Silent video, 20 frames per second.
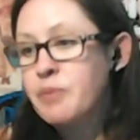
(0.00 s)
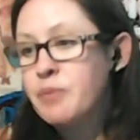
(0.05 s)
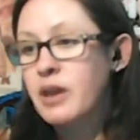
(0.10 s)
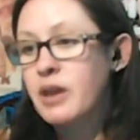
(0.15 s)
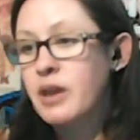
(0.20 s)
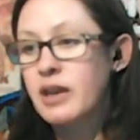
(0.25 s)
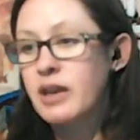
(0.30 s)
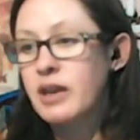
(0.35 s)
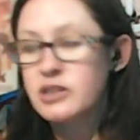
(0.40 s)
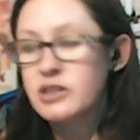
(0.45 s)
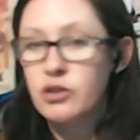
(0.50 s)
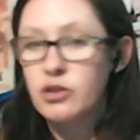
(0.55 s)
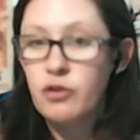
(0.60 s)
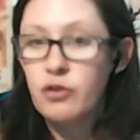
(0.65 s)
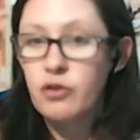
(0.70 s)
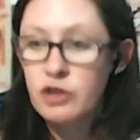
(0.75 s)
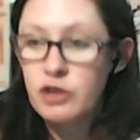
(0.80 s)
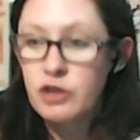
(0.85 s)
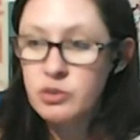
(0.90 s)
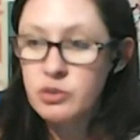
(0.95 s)
Yes. So the
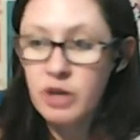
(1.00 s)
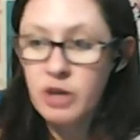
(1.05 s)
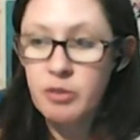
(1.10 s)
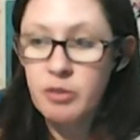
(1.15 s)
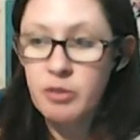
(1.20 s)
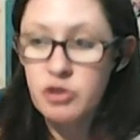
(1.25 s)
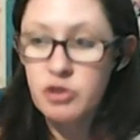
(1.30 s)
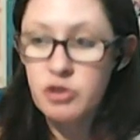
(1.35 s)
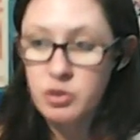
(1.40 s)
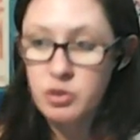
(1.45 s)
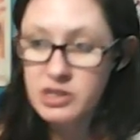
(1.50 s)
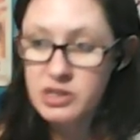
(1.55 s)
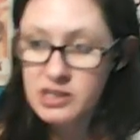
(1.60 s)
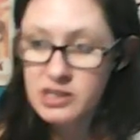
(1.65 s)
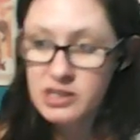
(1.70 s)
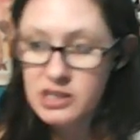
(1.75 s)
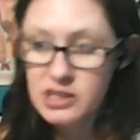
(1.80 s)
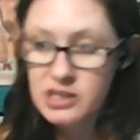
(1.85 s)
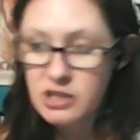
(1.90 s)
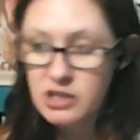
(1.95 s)
first one came out in
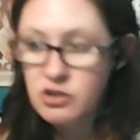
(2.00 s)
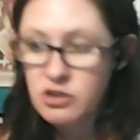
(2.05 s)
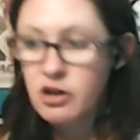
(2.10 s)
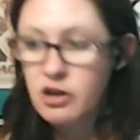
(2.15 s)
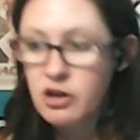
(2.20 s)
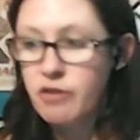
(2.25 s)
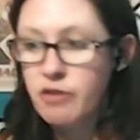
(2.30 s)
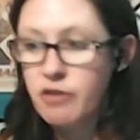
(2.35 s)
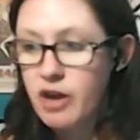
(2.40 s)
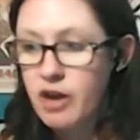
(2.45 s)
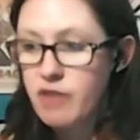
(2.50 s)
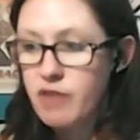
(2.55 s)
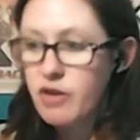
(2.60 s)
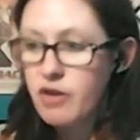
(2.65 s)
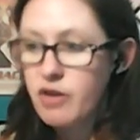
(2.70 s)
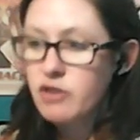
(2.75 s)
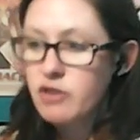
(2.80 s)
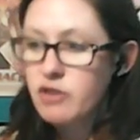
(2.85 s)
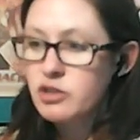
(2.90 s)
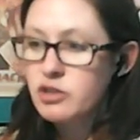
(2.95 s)
2016, starring Ryan
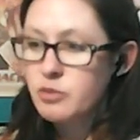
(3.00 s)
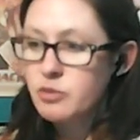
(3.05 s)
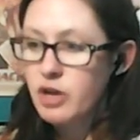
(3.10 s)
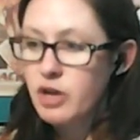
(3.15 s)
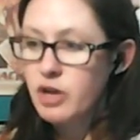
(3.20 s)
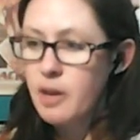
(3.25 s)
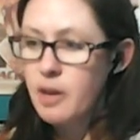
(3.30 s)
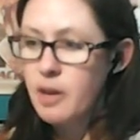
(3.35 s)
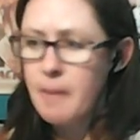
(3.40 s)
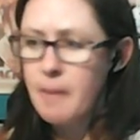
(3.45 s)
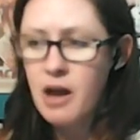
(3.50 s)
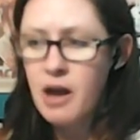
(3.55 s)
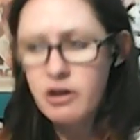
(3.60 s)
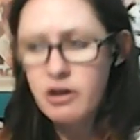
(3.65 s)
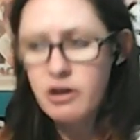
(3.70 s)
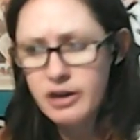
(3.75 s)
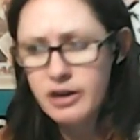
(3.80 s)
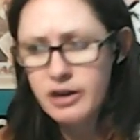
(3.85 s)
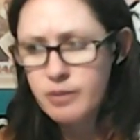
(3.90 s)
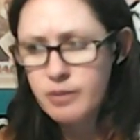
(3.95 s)
Reynolds, Morena
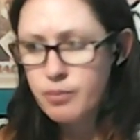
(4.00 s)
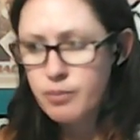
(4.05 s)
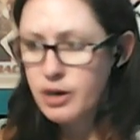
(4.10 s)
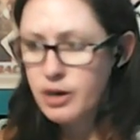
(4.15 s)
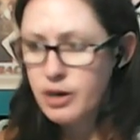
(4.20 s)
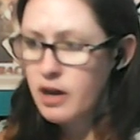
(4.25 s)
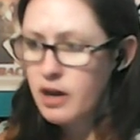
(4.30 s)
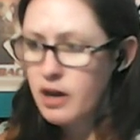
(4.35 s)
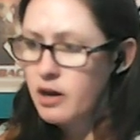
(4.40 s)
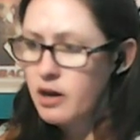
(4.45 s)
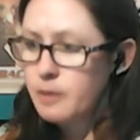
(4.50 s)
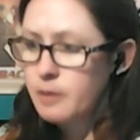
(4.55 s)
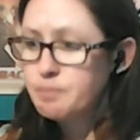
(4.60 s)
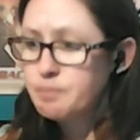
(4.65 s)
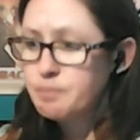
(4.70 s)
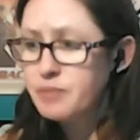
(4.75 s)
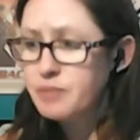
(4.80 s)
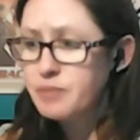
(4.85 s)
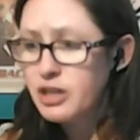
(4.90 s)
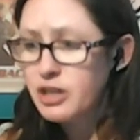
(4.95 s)
Baccarin, Brianna
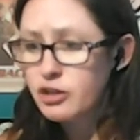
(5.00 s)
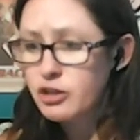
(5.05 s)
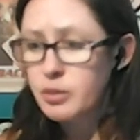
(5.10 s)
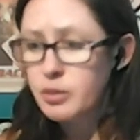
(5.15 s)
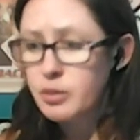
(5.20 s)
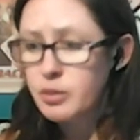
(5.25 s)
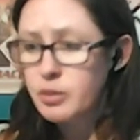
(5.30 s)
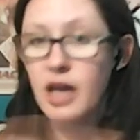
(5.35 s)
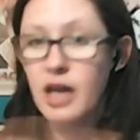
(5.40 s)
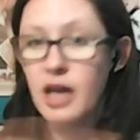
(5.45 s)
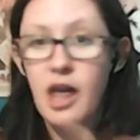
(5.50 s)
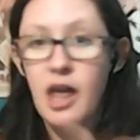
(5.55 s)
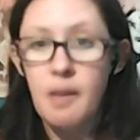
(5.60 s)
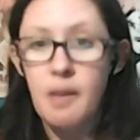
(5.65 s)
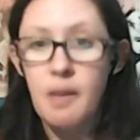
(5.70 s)
Hildebrand, and